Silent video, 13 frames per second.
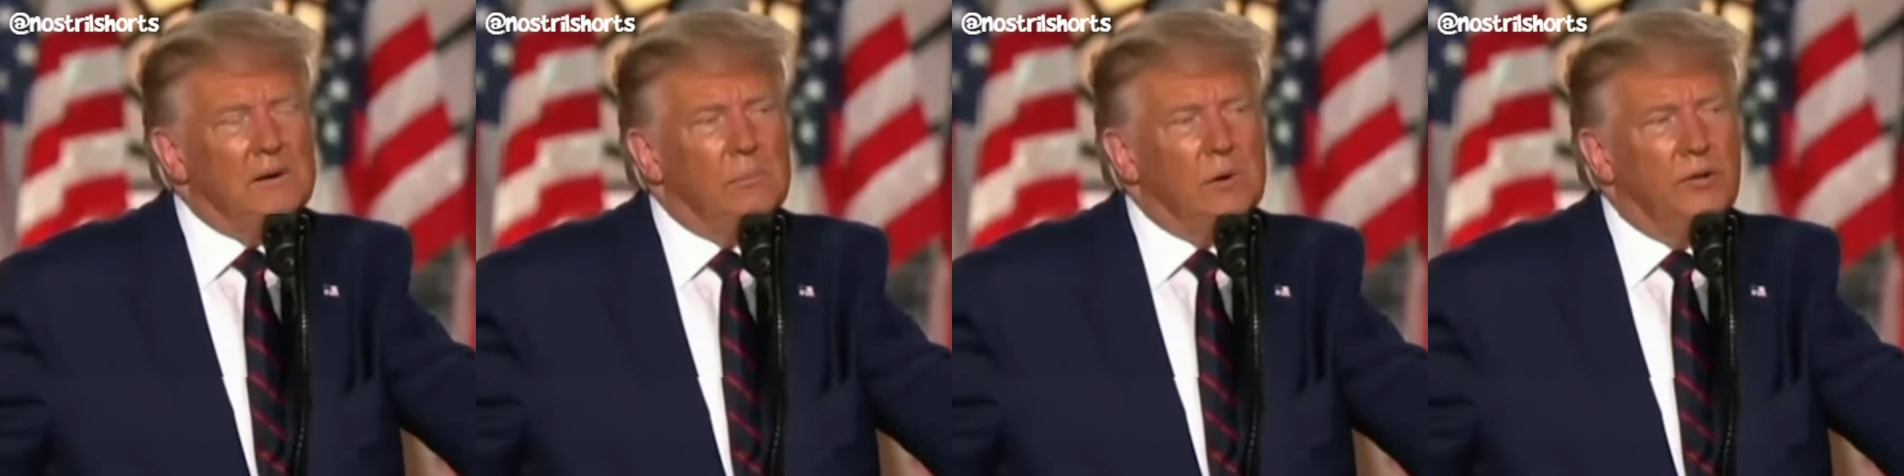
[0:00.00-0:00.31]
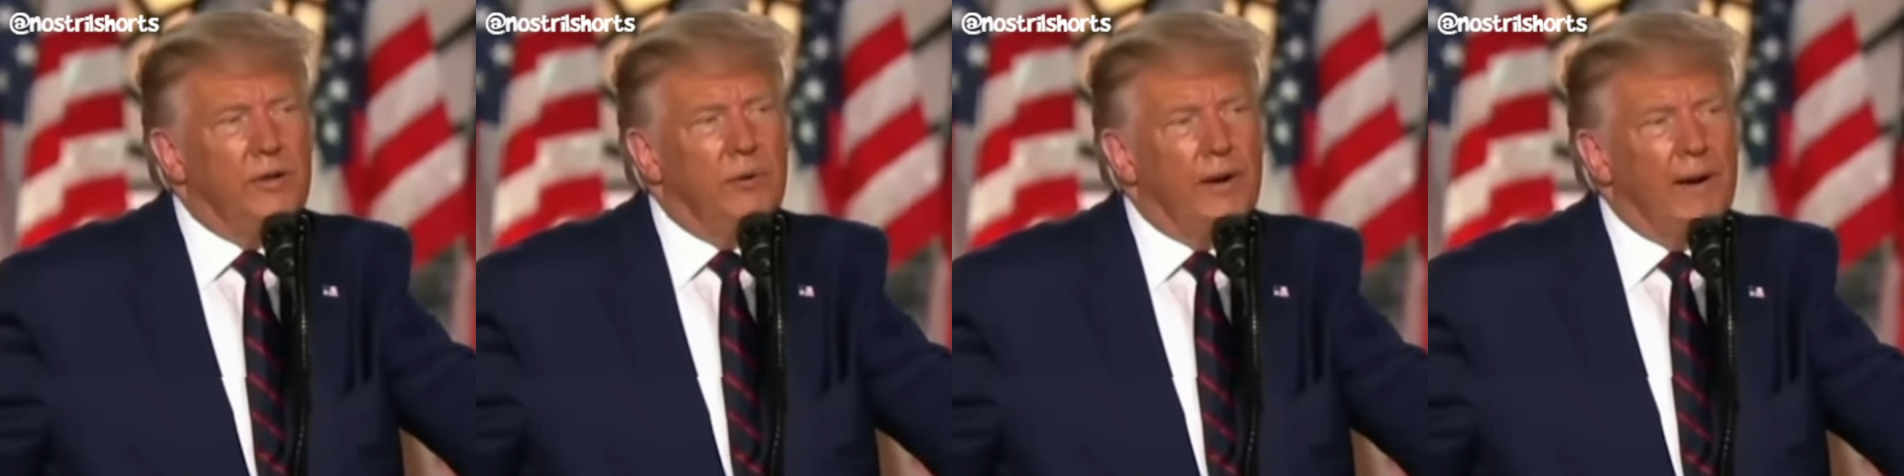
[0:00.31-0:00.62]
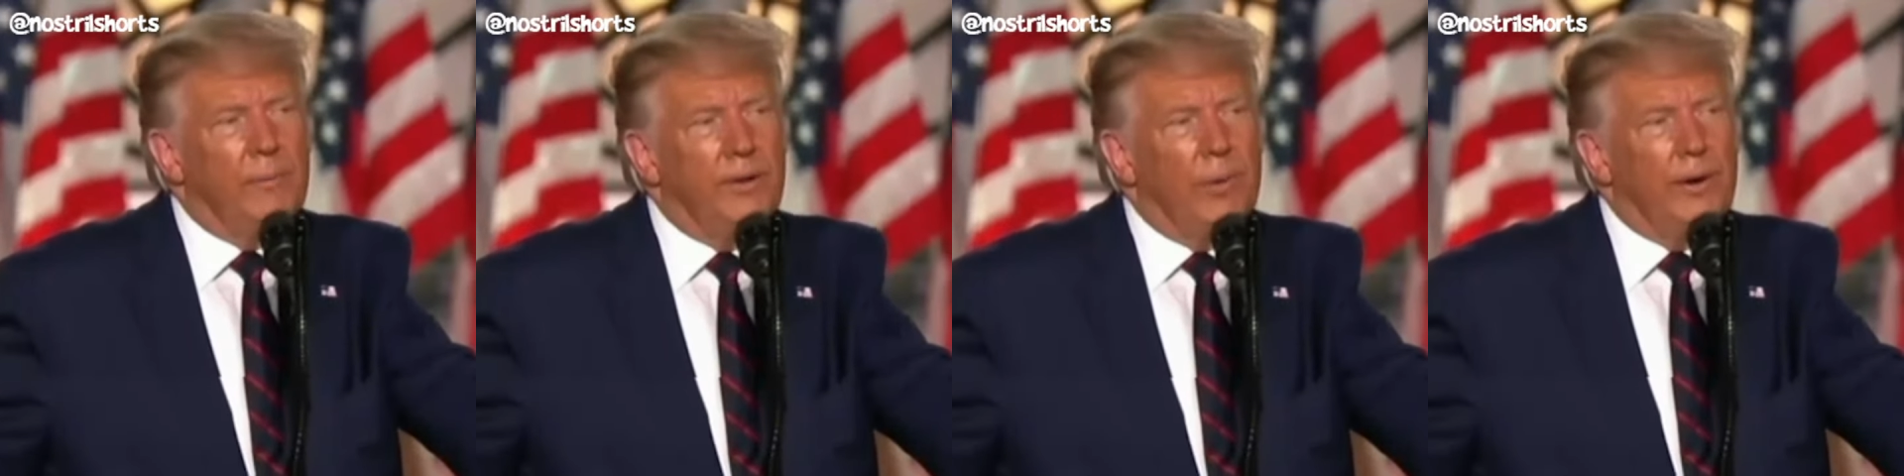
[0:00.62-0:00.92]
A pussy
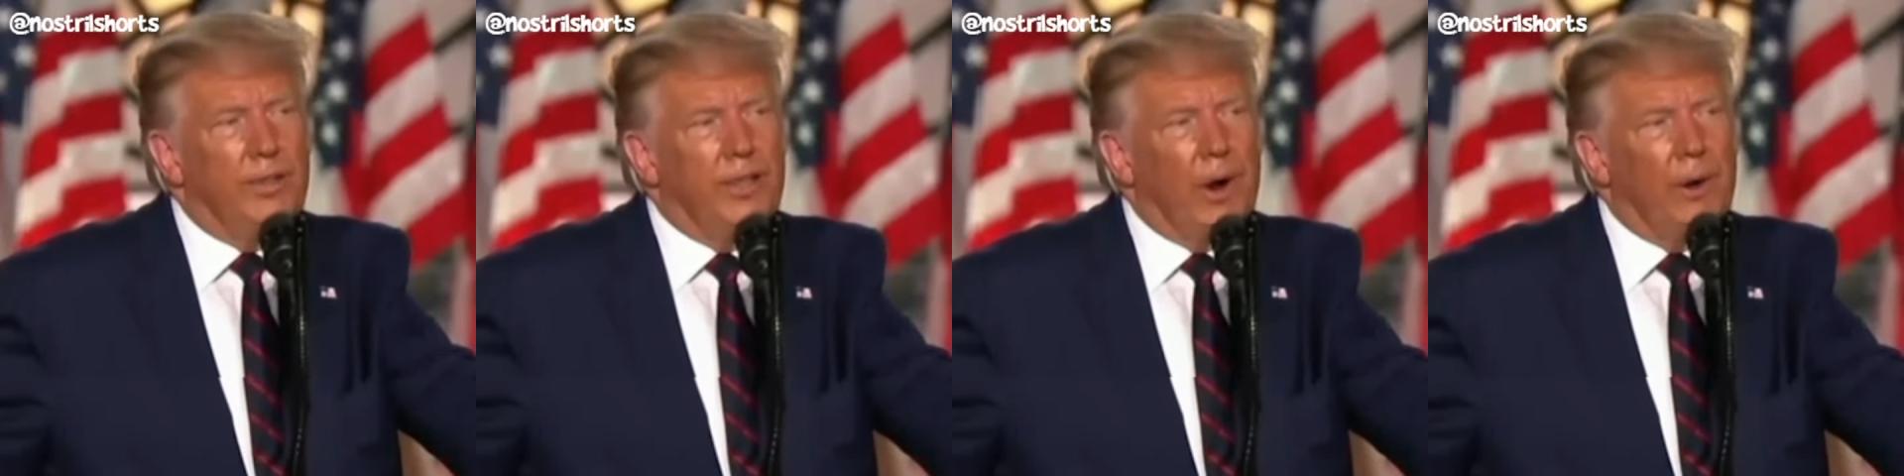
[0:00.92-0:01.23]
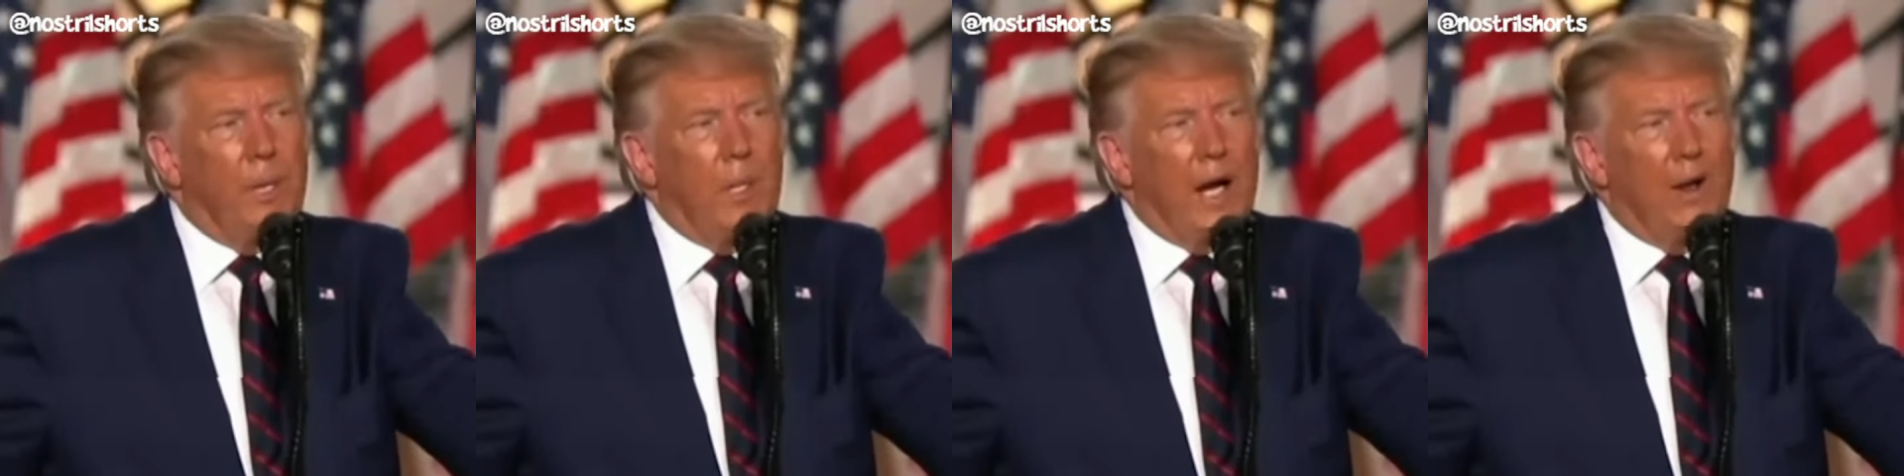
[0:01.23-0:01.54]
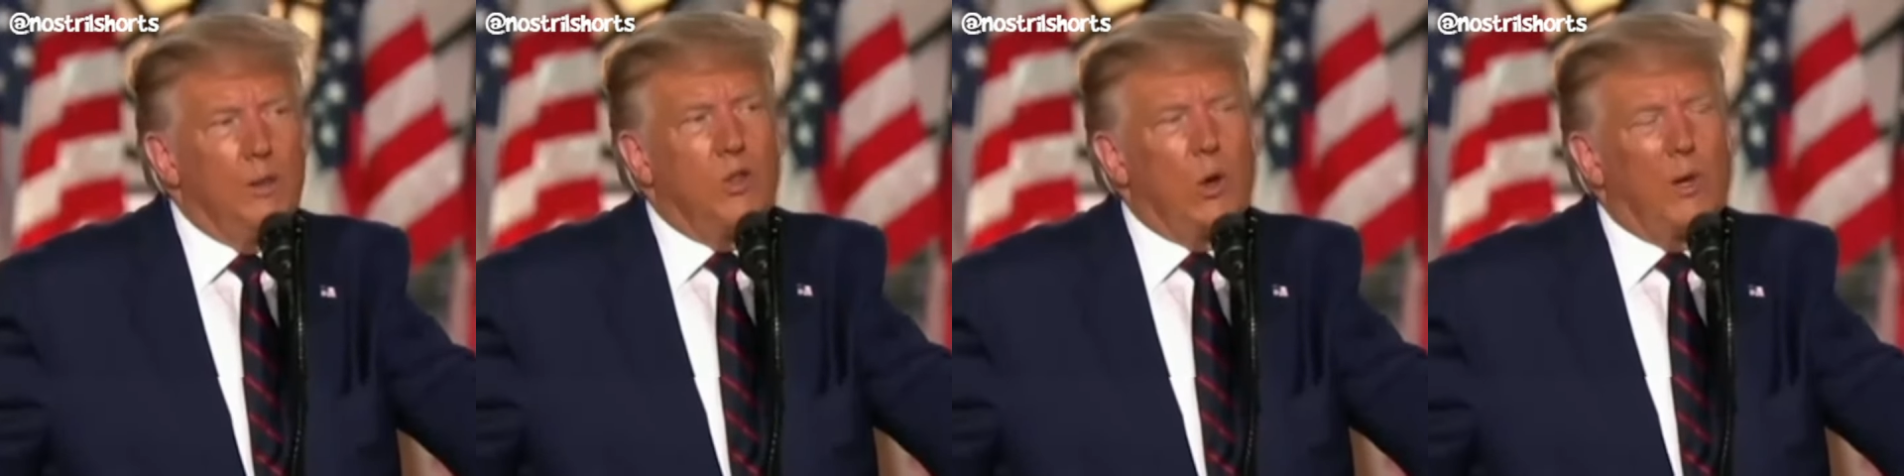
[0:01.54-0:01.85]
grab is what it's all about.